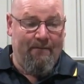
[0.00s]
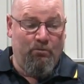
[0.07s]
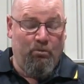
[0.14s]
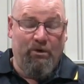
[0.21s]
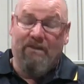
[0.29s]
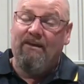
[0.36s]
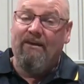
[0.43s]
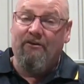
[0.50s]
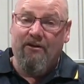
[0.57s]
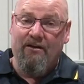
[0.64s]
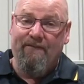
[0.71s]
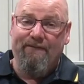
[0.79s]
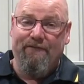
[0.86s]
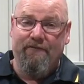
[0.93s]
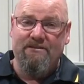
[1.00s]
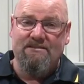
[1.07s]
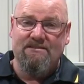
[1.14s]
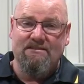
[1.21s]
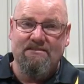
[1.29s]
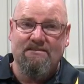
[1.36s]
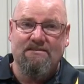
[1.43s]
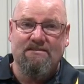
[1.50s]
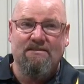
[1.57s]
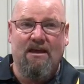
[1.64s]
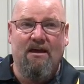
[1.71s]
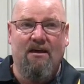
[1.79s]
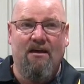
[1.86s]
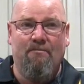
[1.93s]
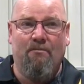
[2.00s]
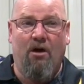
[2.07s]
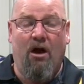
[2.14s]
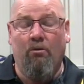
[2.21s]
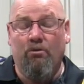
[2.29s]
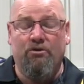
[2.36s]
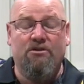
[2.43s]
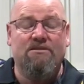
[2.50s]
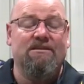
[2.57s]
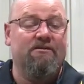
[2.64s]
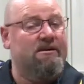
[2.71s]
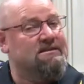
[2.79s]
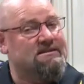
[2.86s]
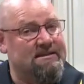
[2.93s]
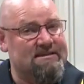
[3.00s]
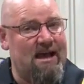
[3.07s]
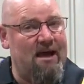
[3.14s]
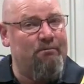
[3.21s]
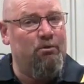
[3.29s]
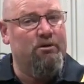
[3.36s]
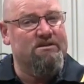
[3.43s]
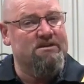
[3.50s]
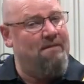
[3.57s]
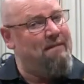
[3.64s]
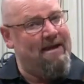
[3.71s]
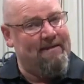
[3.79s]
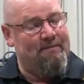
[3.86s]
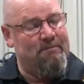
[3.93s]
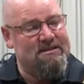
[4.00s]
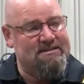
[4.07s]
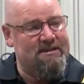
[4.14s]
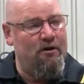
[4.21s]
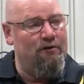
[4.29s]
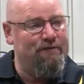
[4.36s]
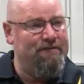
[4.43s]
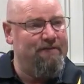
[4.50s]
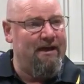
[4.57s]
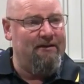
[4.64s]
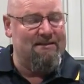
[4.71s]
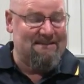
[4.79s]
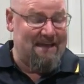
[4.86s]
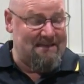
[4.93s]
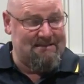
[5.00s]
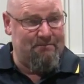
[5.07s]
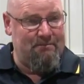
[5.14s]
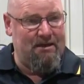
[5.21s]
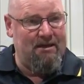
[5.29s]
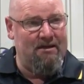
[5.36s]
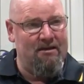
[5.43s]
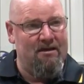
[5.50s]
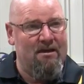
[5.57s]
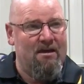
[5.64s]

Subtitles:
With Lyra, for instance, I will use Lyra as an example because I make them myself and I test them here.